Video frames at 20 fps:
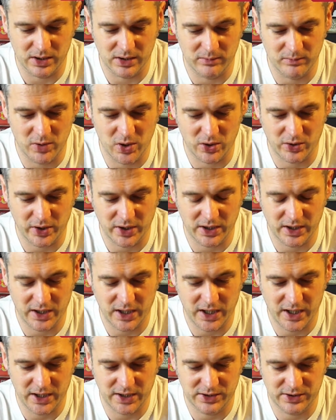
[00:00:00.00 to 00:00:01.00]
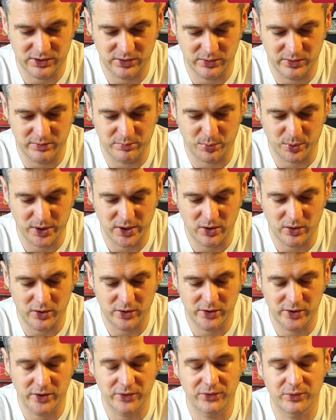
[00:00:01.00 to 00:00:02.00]
looking ahead to the
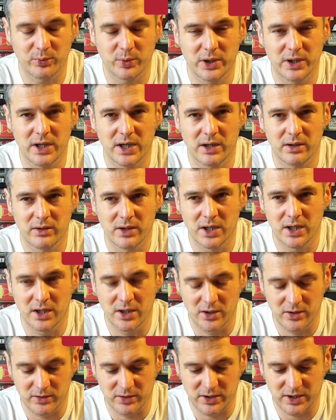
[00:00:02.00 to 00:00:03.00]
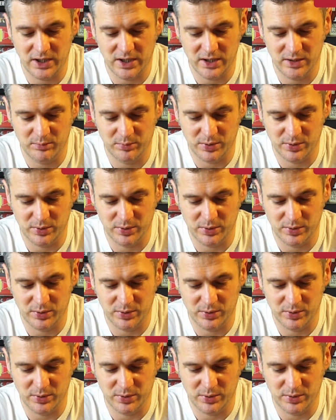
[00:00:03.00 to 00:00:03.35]
pre-orders, we keep